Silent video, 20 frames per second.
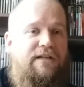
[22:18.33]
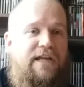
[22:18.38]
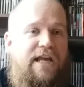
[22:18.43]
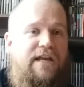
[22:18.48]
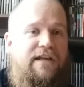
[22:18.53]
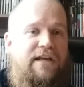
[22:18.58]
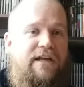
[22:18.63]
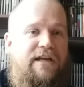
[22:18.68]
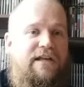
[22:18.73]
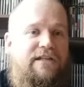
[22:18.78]

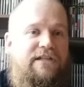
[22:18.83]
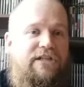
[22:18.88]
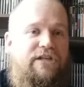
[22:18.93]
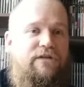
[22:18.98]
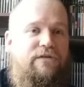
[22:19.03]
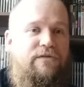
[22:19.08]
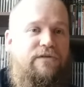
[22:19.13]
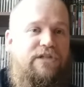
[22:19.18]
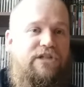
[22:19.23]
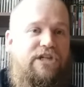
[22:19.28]
data is
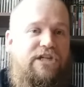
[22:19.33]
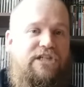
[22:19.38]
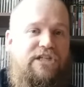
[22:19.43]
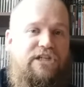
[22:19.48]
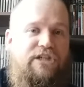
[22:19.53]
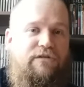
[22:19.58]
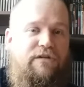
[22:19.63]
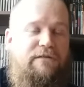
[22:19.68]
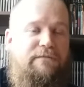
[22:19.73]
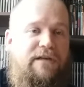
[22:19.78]
used just
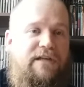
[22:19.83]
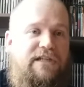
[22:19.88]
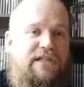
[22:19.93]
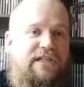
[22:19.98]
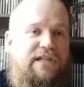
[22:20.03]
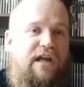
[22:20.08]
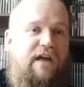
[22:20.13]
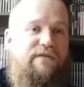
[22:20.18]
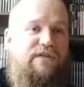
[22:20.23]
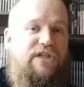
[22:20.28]
streaming
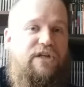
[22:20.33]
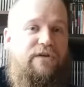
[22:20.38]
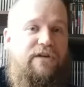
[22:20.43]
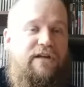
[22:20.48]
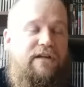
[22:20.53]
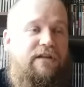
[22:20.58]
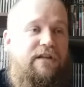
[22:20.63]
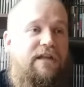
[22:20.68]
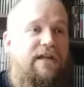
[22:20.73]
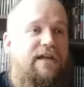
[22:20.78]
stuff so you
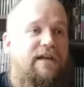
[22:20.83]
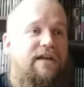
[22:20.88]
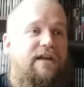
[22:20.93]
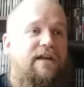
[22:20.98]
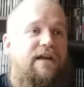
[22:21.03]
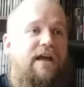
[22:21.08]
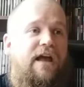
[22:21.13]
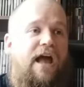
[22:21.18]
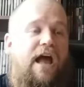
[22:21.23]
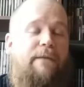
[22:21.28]
can think
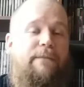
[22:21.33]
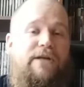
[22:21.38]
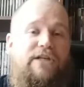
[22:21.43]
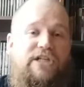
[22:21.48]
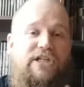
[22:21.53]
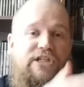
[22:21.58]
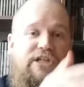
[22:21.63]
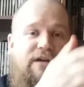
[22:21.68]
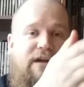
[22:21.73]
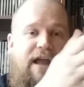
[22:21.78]
how much
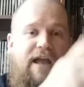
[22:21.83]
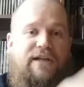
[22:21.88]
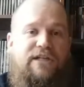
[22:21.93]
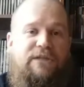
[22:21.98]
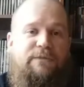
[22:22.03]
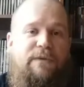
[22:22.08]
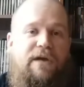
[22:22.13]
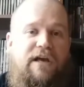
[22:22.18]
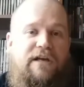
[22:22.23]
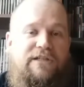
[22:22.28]
is your
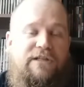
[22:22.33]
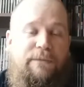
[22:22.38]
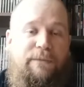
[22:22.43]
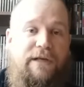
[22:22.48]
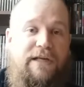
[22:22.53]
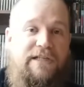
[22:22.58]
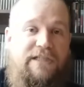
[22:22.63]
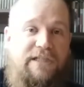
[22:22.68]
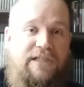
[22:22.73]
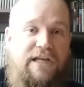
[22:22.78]
xbox or
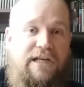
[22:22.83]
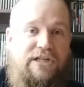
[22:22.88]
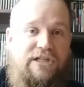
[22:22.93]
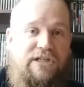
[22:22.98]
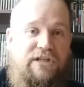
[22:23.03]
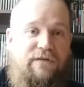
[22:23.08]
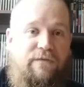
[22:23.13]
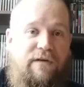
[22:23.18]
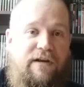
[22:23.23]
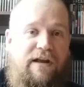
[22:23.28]

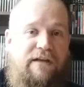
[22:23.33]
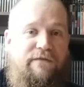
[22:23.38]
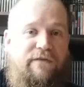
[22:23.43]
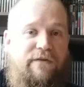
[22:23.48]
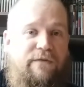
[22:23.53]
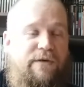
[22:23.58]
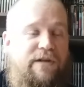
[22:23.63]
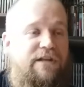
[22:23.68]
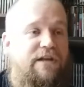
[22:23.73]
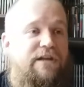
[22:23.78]
playstation
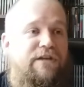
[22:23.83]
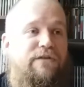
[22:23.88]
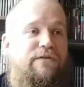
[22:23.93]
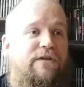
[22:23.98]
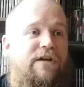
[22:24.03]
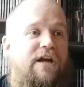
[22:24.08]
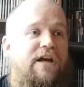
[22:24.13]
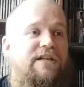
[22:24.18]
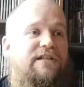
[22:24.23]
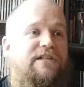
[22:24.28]
whatever with the new
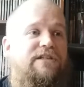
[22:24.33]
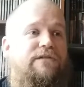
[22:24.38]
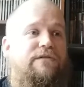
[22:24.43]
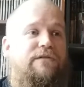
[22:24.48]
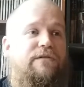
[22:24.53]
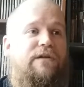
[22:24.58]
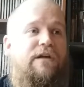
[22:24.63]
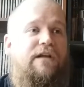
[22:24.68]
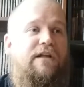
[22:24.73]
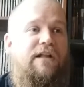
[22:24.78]
console